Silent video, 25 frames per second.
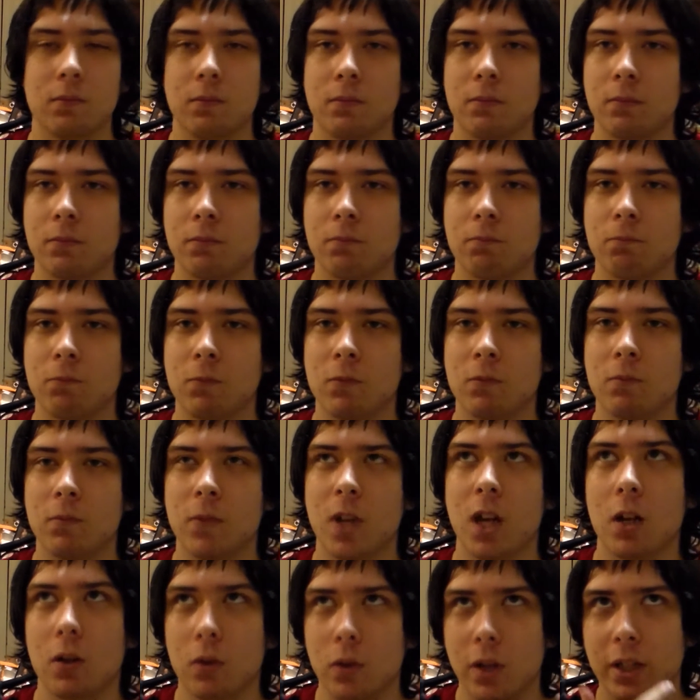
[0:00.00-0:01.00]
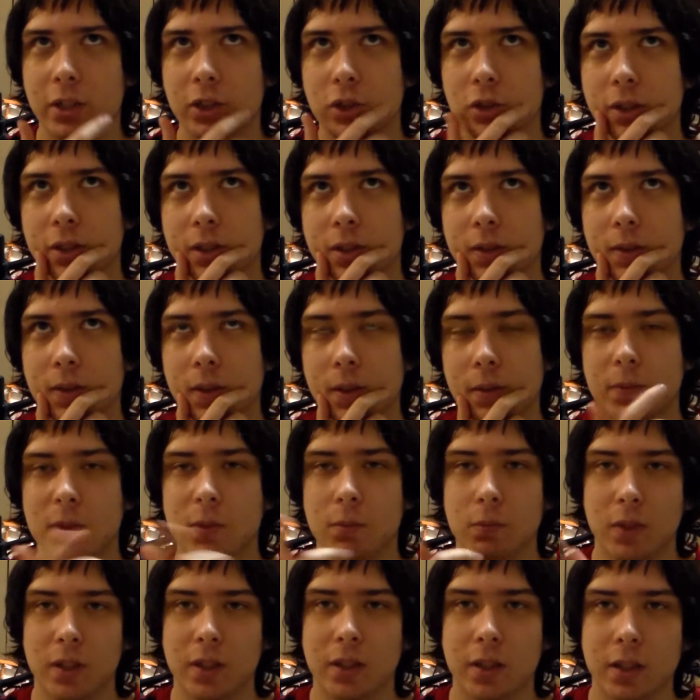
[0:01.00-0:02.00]
no, actually,
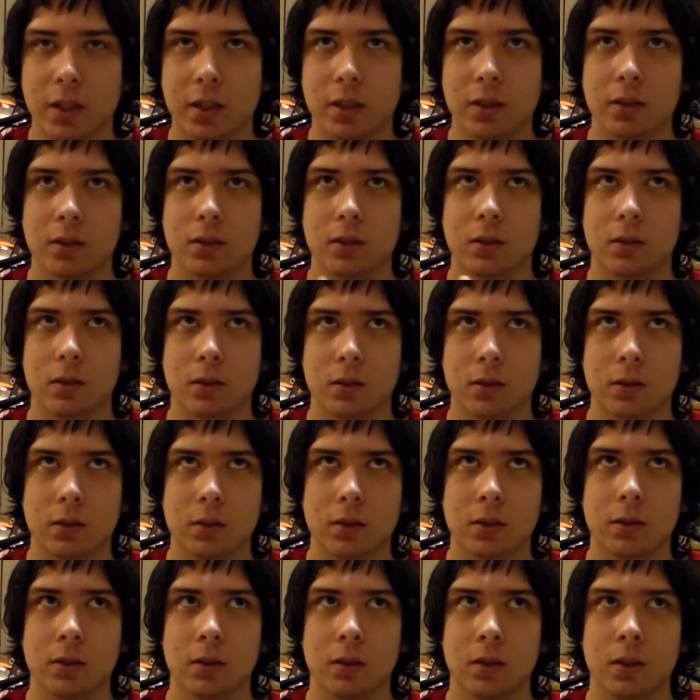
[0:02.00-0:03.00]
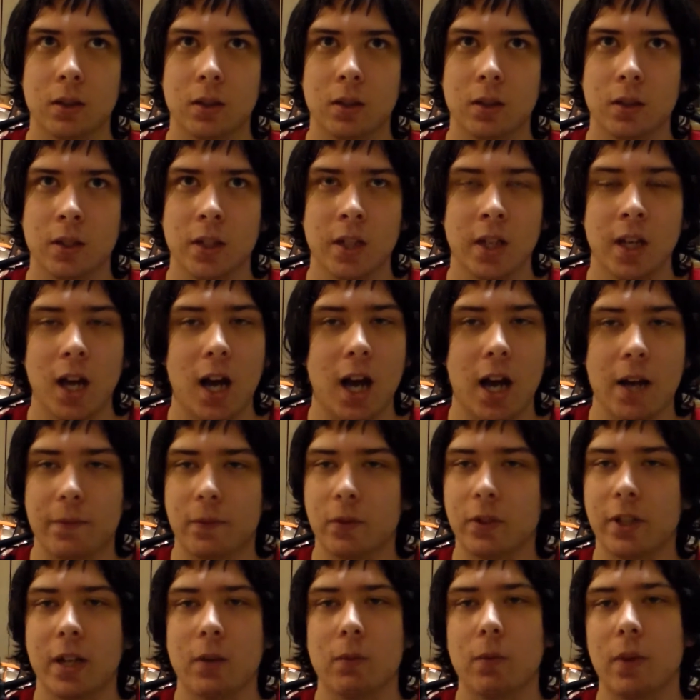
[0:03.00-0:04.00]
it's Monday? I
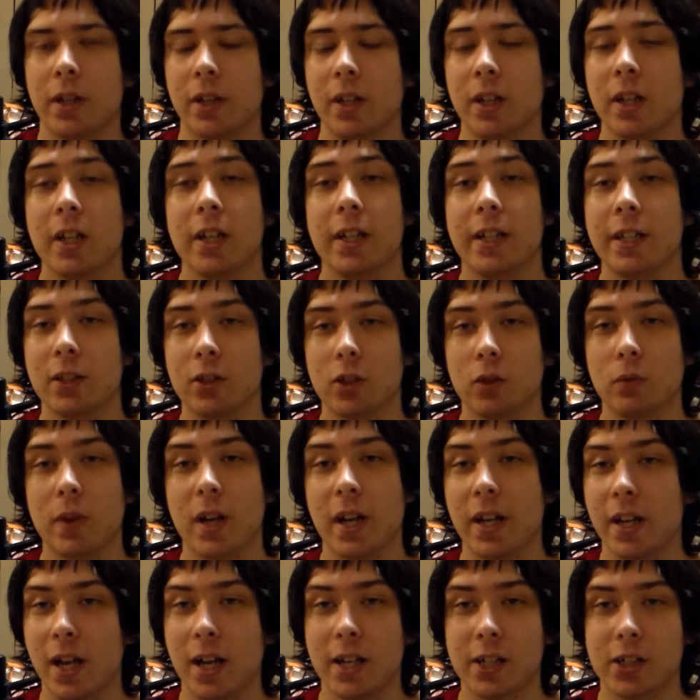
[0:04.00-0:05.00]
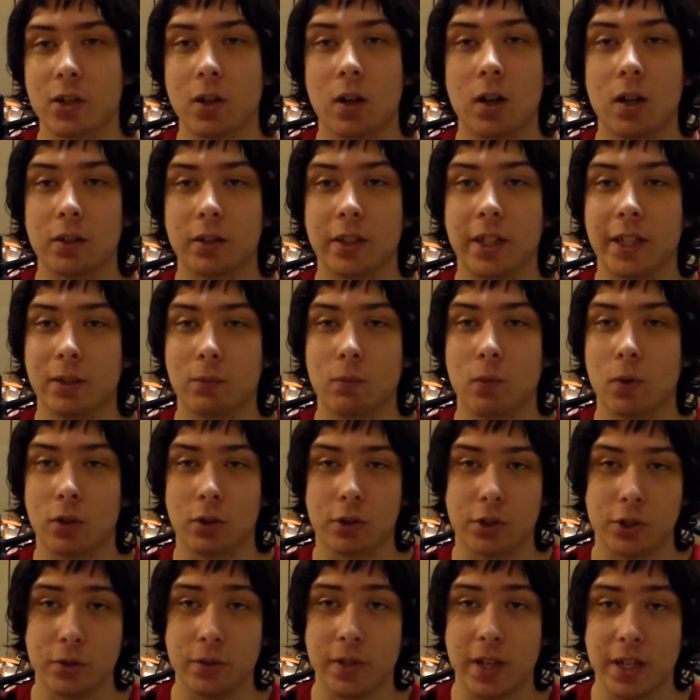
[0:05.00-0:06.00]
forget when. Either way, I saw it like
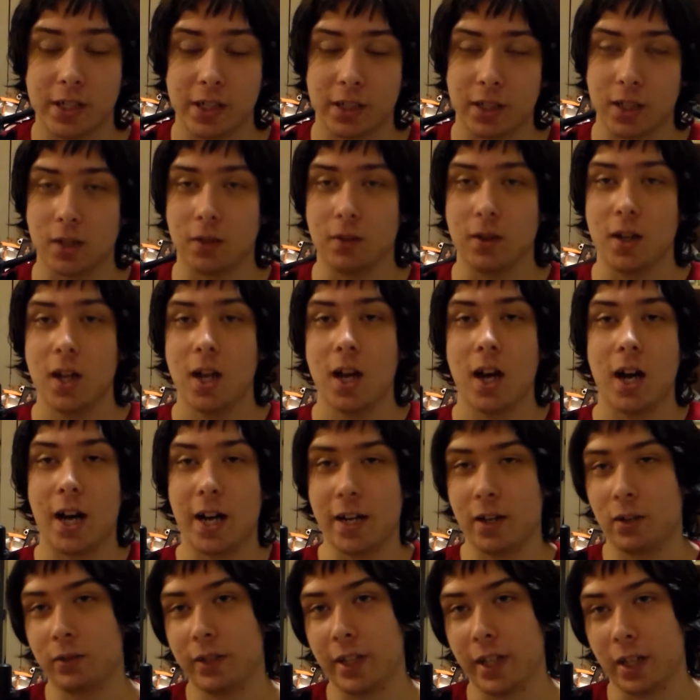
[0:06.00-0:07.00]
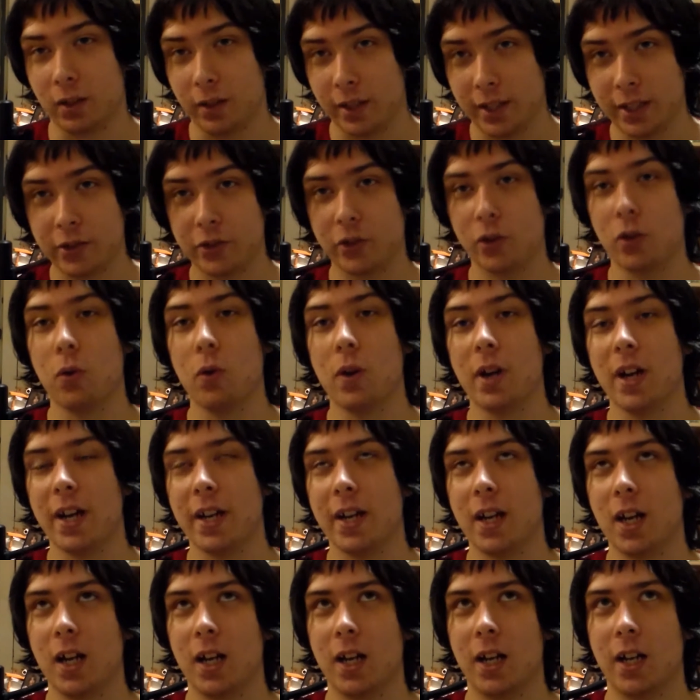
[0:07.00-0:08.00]
1 or 2 days ago. I don't care. Either
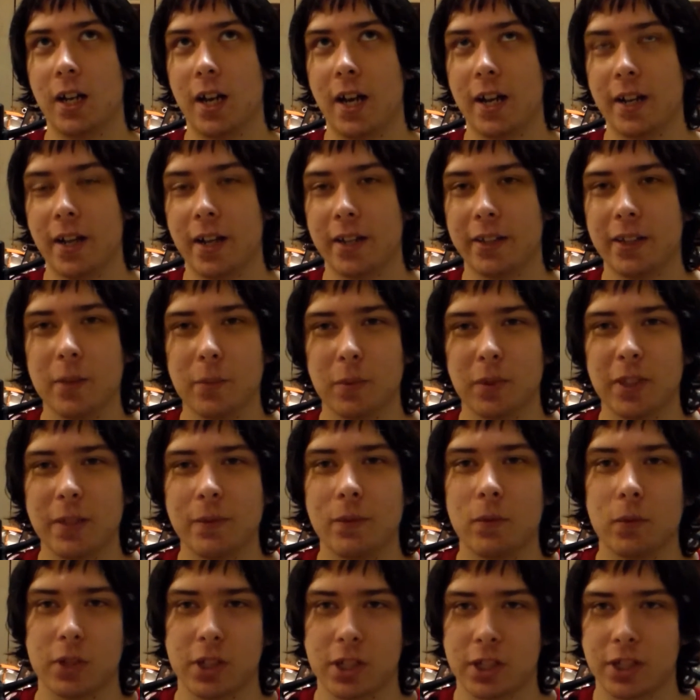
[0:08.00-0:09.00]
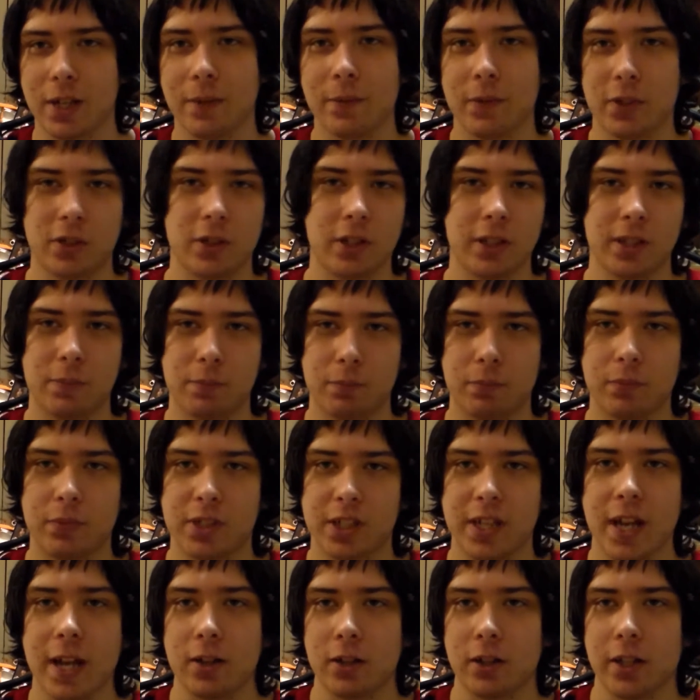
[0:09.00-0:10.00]
way, I believe it was the 7th, so it's
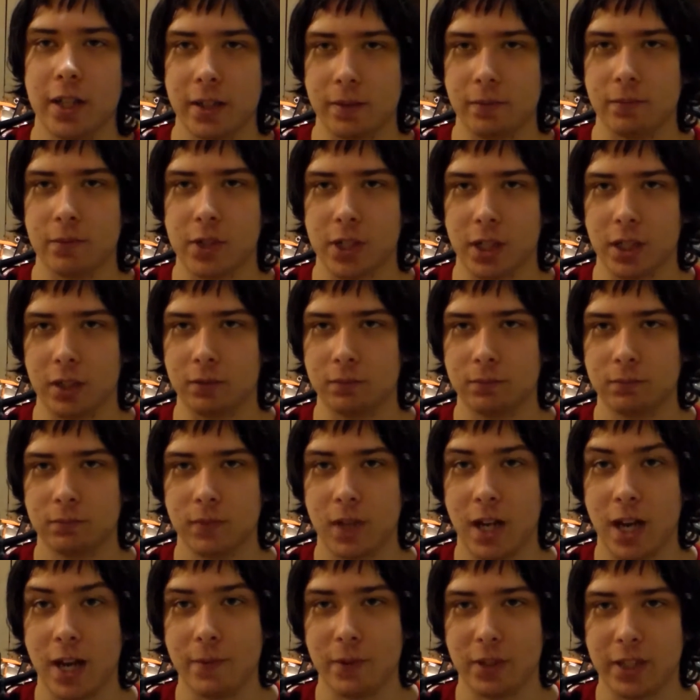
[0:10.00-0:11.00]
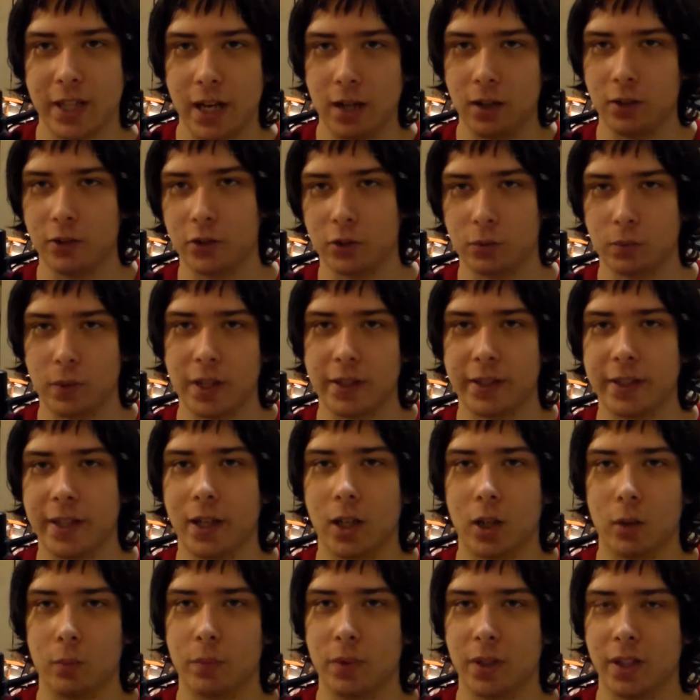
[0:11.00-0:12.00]
Saturday, so I have a calendar right
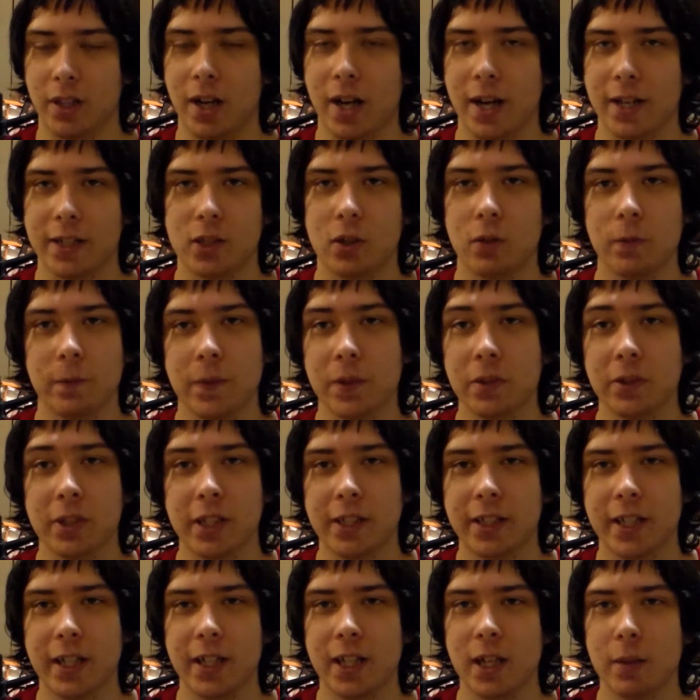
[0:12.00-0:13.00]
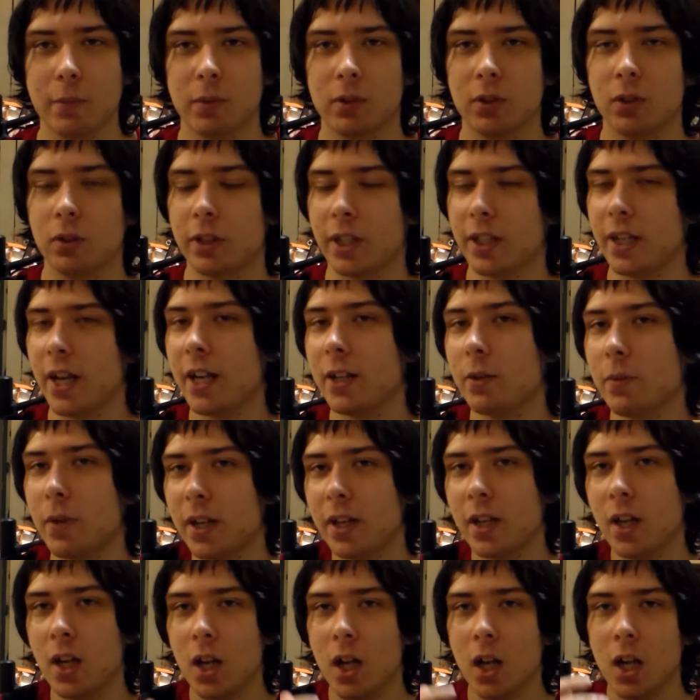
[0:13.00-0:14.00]
there, but I don't feel like getting up and looking.
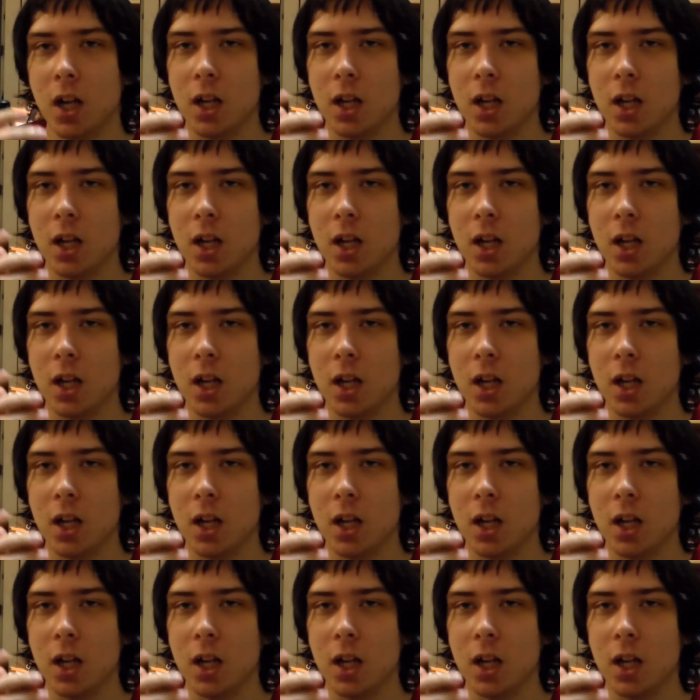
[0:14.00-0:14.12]
Anyway,